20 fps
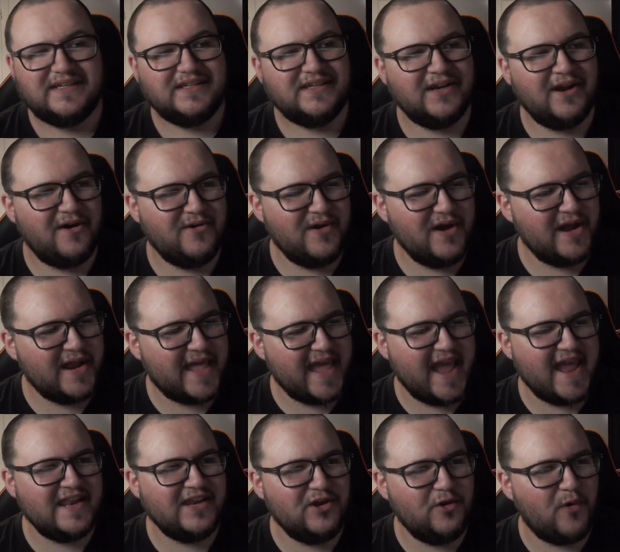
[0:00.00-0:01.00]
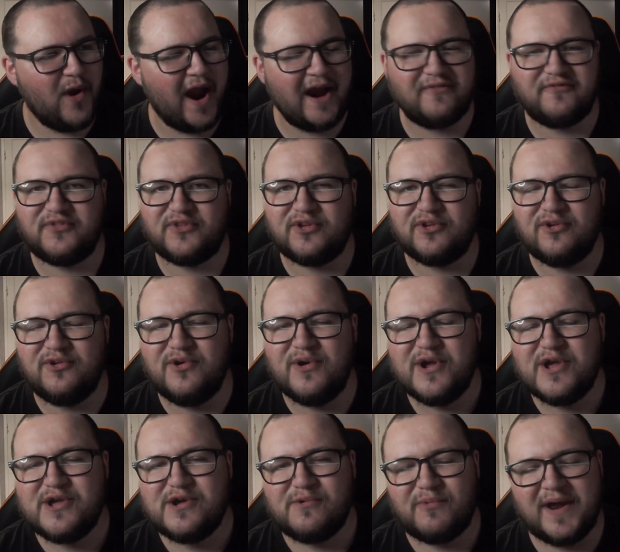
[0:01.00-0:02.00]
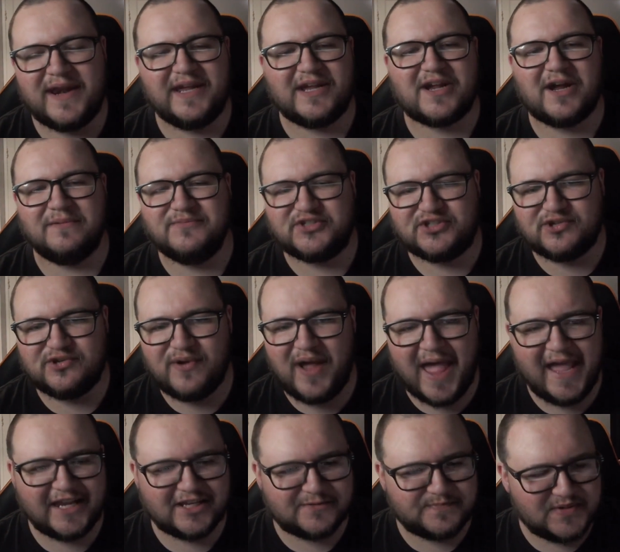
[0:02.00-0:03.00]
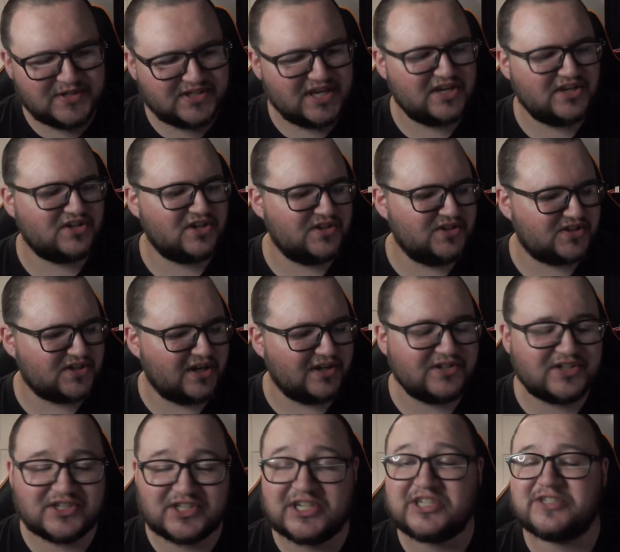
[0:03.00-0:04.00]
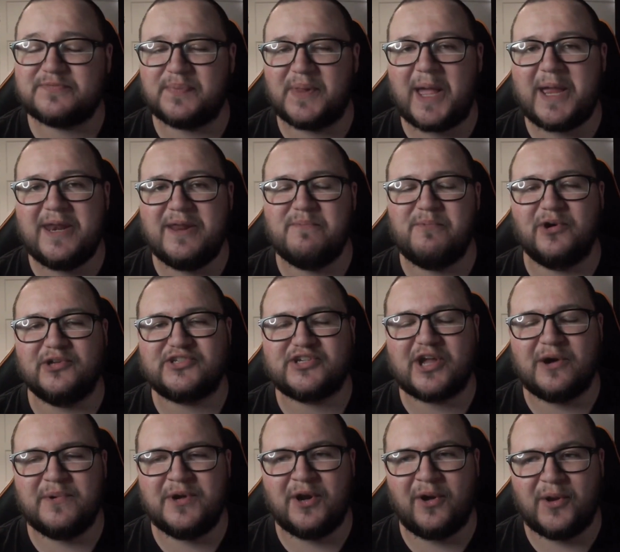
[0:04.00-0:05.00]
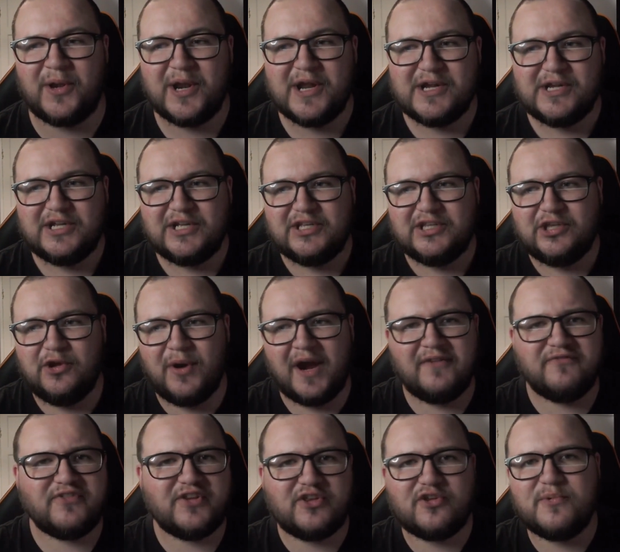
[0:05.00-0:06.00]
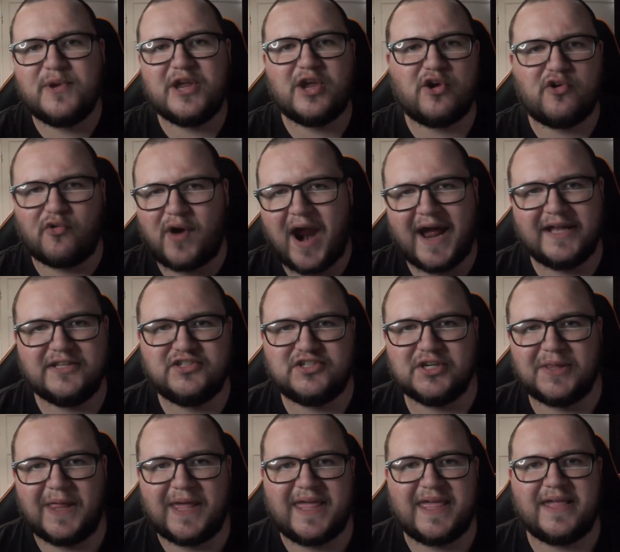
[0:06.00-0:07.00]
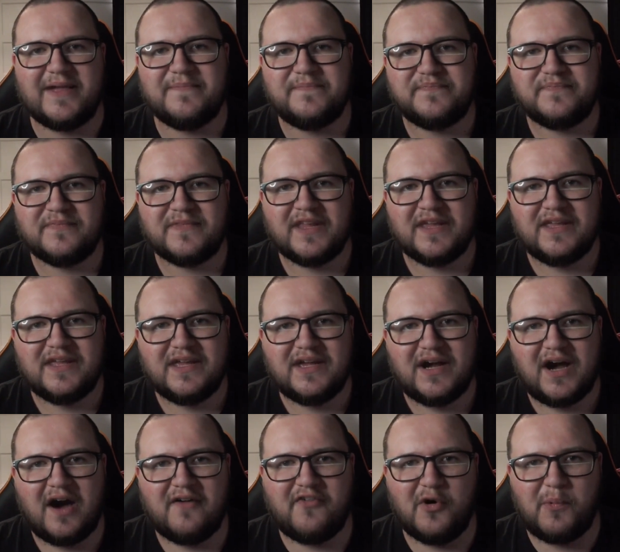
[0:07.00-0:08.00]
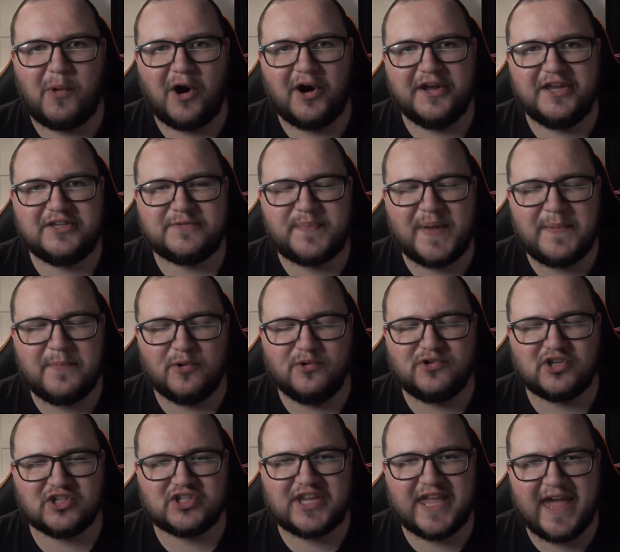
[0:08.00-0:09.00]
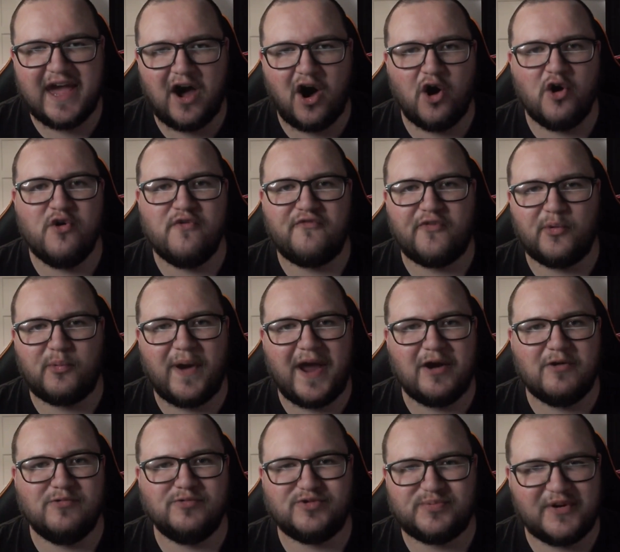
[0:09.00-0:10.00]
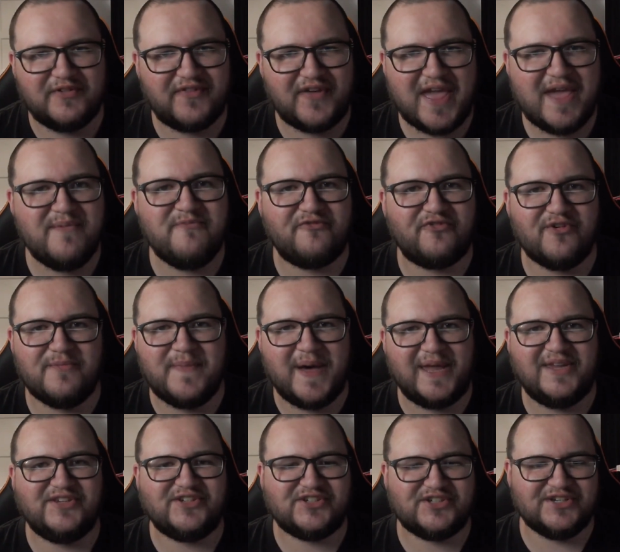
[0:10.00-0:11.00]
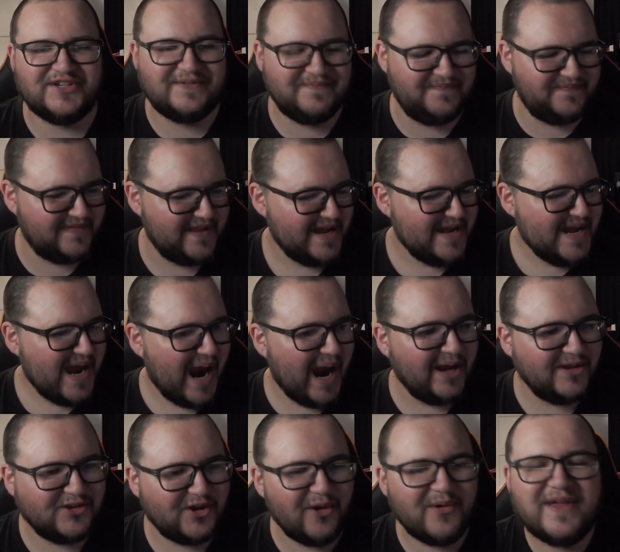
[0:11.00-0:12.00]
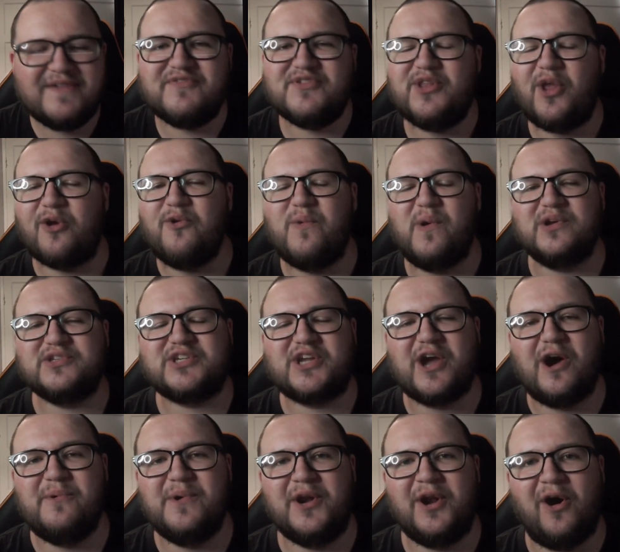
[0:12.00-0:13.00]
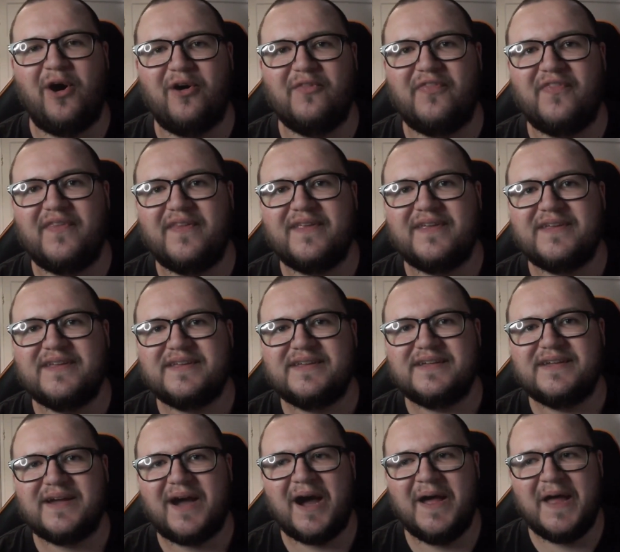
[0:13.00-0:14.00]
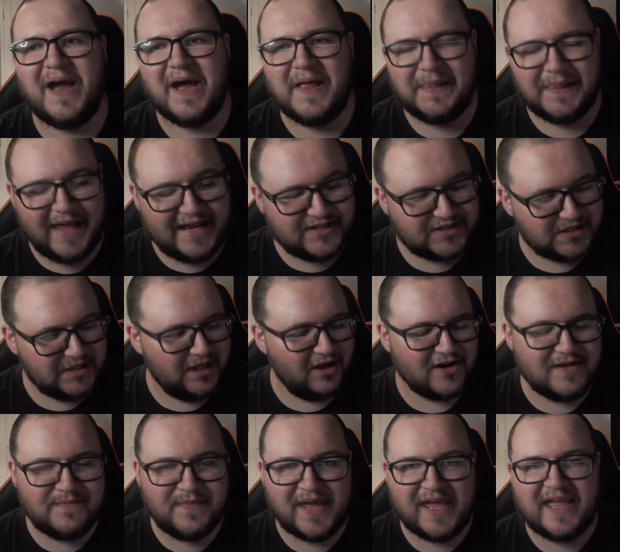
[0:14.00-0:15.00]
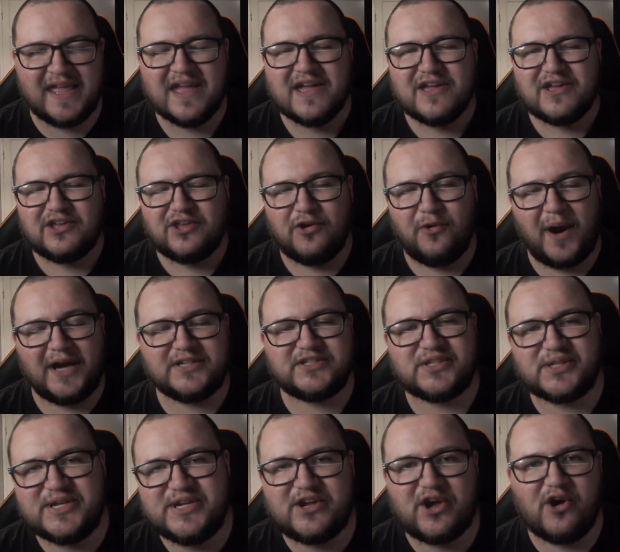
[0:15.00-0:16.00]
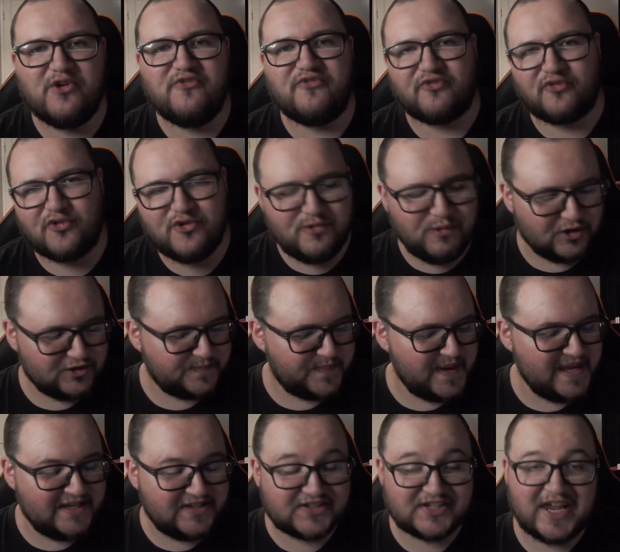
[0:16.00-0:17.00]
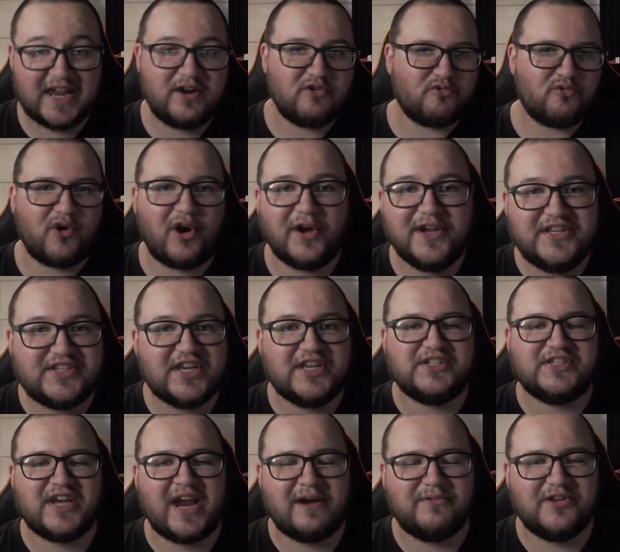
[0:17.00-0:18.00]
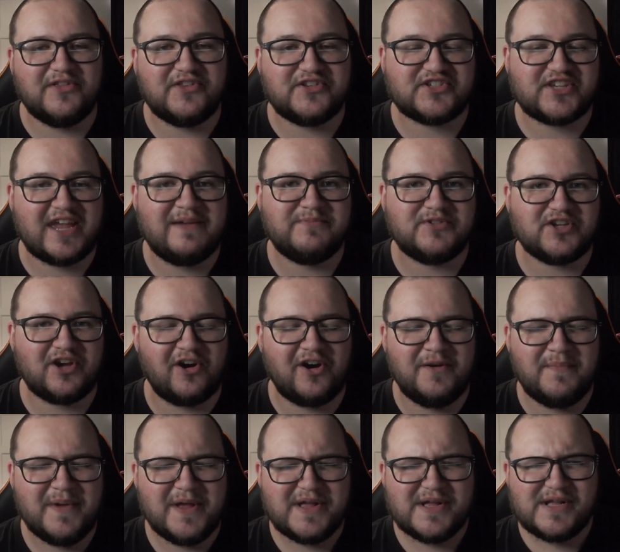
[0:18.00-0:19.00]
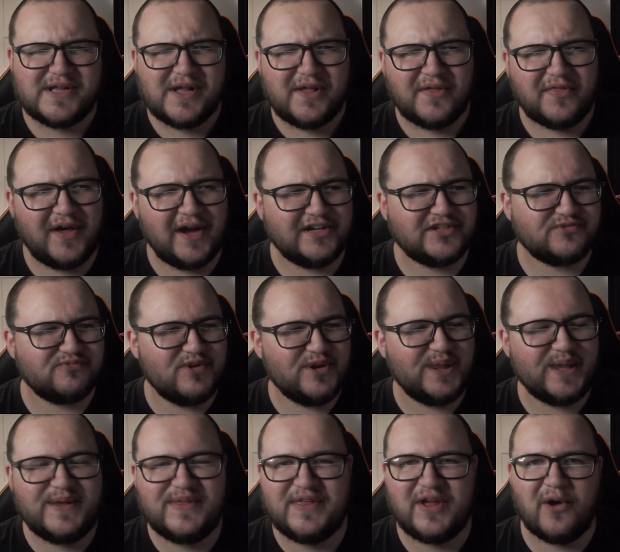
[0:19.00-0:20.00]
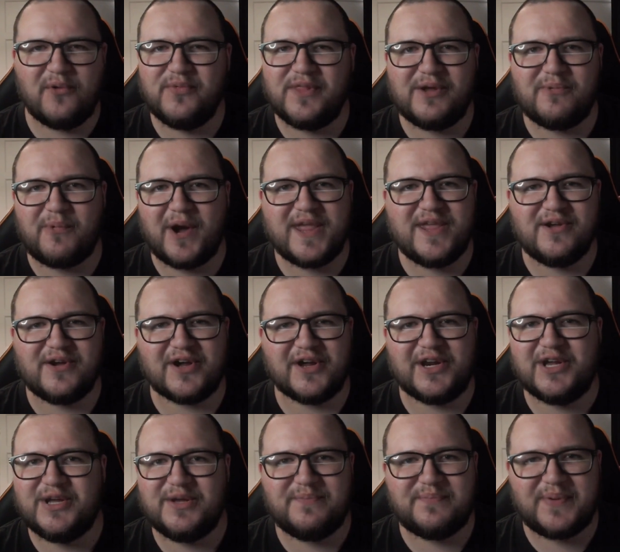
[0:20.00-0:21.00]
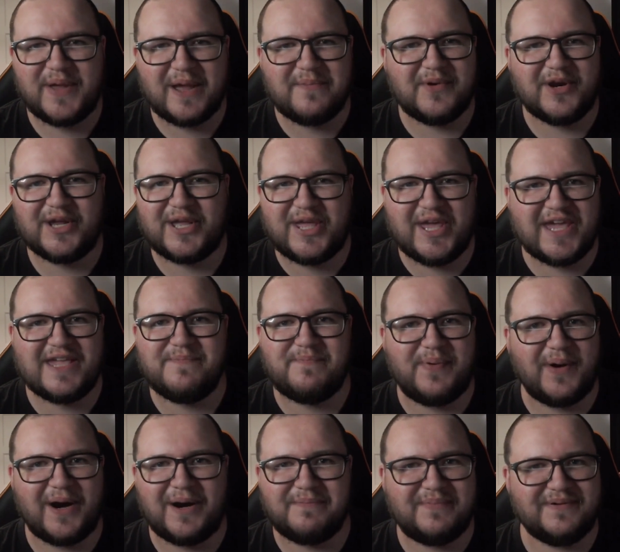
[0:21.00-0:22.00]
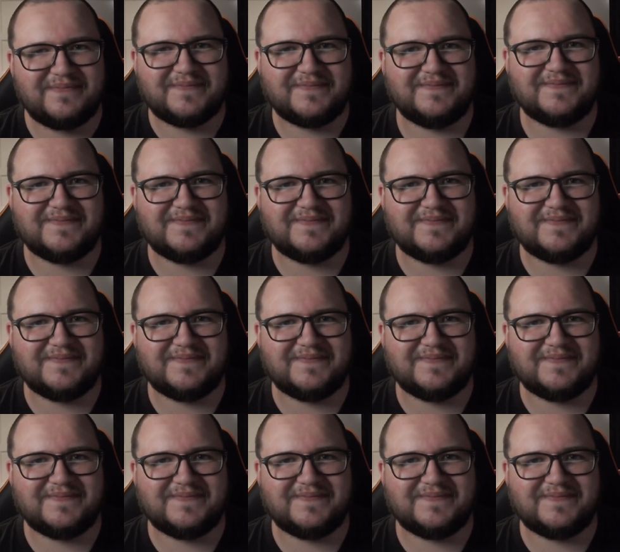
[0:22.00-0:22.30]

you know, again, you have to, when it comes to exposition, such as explaining what's going on, you have to do it gradually. Otherwise, people just get overwhelmed with information and don't even know what's going on. unless, like me, you actually go through what's being said, write it down at the same time. That's really the only way you're going to be able to keep up.